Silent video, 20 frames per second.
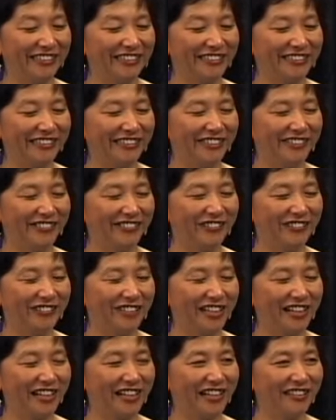Yeah
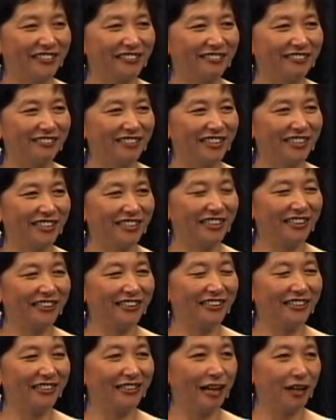and and
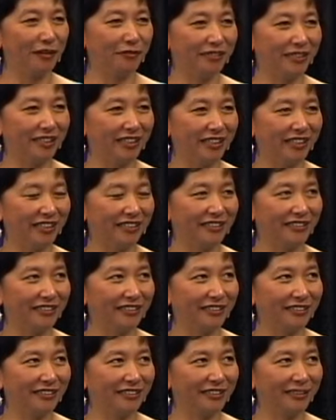then after that,
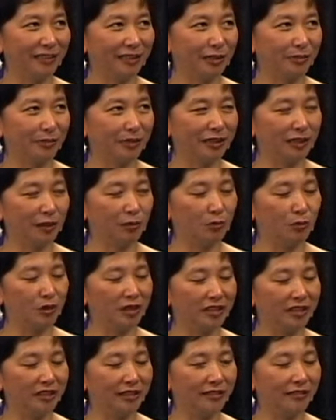I, I suppose I
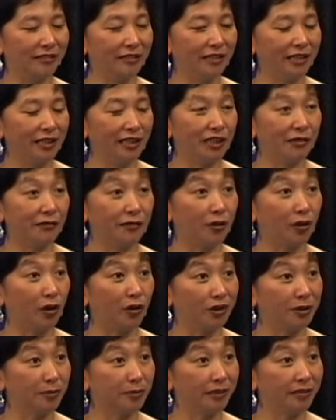worked in different
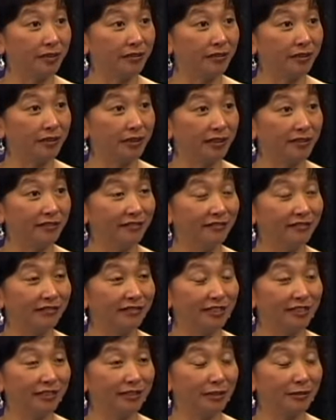hospitals, and
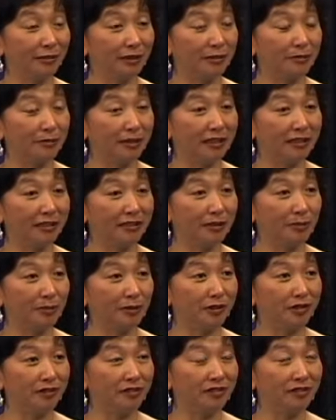I suppose my
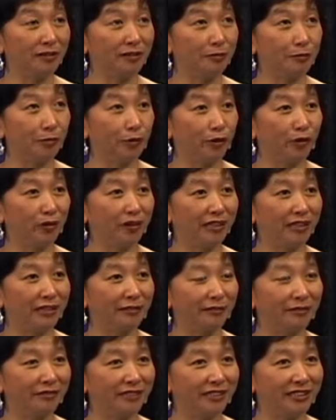experience of pro
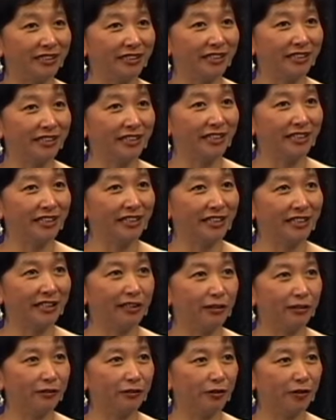life was, you
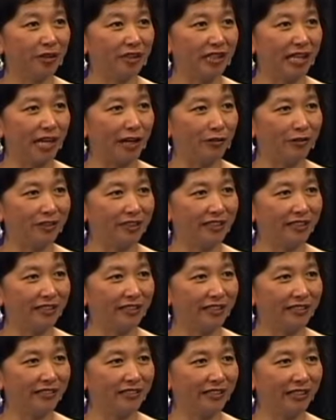know, doing
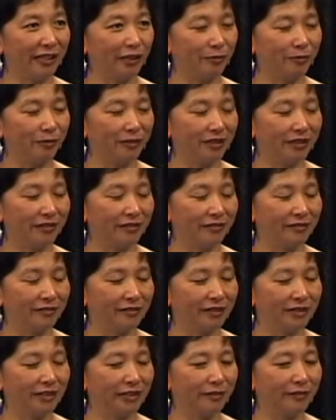counselling, helping
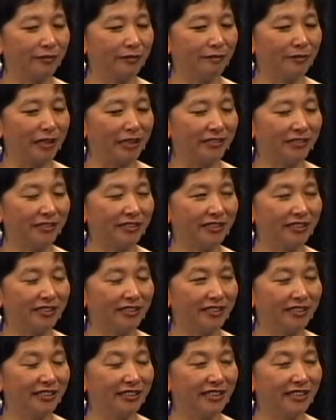single mothers,